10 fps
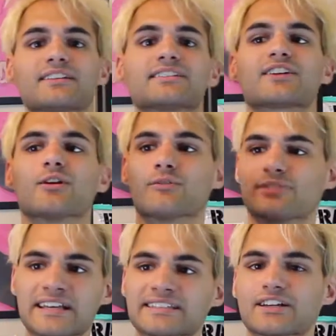So
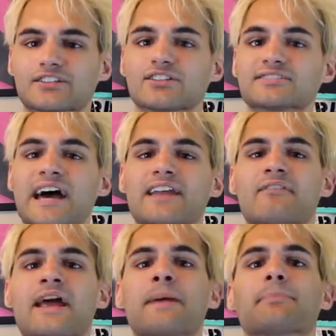that's like a little side
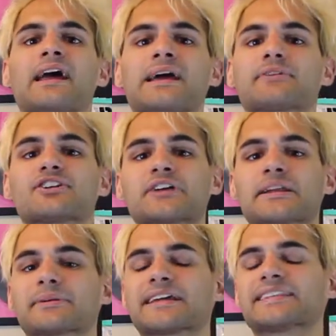rant, but I am going to try
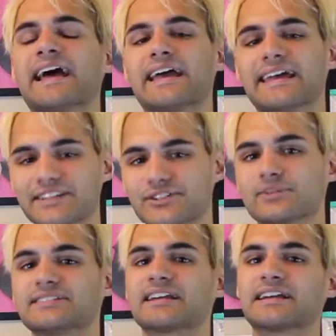to get that into
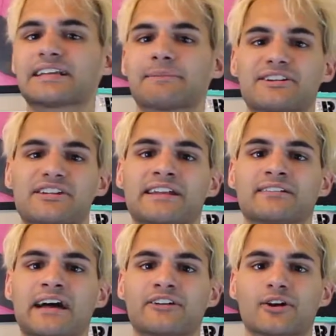a series on my channel.
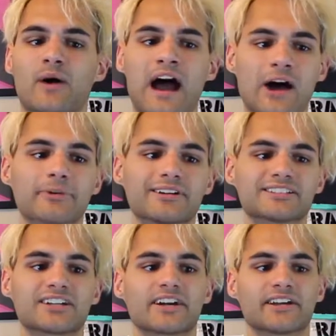I don't know how I'm going to
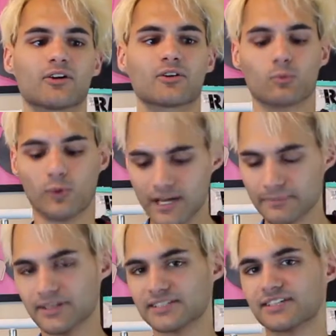start it or when I'm
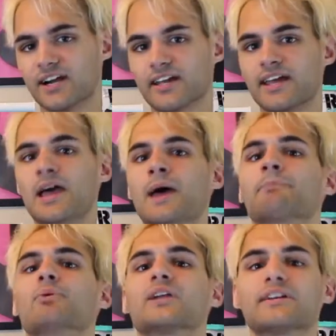going to start it,
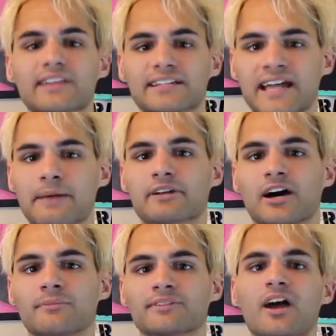but whenever that time
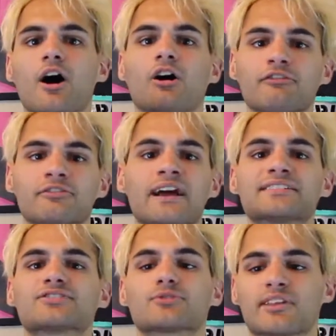comes, hopefully you
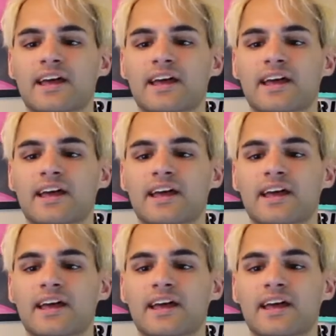guys enjoy